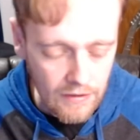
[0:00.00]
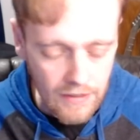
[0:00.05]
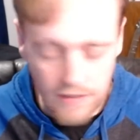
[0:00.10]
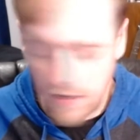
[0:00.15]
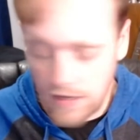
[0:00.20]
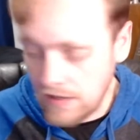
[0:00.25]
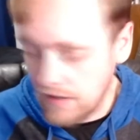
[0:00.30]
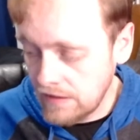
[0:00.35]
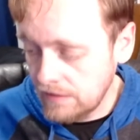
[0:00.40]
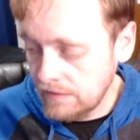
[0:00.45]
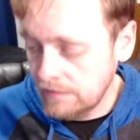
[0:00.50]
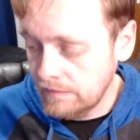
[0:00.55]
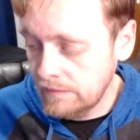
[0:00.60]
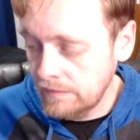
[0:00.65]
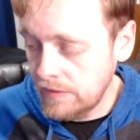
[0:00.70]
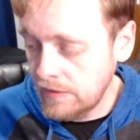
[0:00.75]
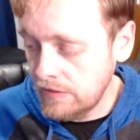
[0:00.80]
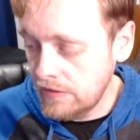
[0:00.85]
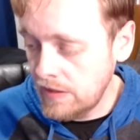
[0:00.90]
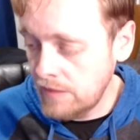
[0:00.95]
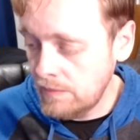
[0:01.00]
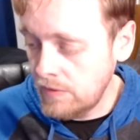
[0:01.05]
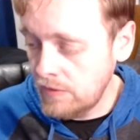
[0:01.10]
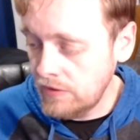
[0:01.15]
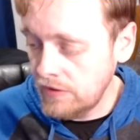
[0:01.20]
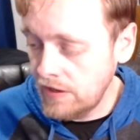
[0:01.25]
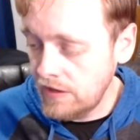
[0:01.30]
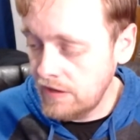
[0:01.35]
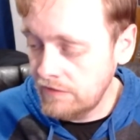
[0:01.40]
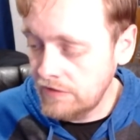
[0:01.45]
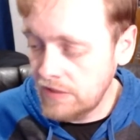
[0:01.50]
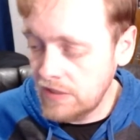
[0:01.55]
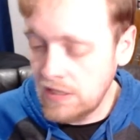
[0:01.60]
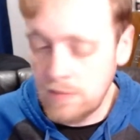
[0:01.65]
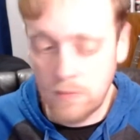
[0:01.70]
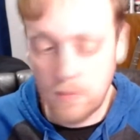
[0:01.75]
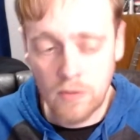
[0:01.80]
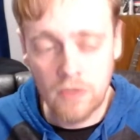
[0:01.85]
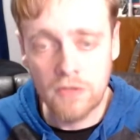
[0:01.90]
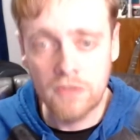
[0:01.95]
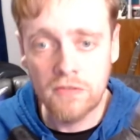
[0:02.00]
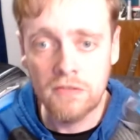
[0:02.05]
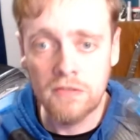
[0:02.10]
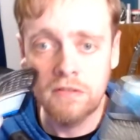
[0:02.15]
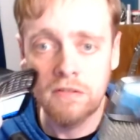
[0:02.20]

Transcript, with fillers: got, but they both have keyboards.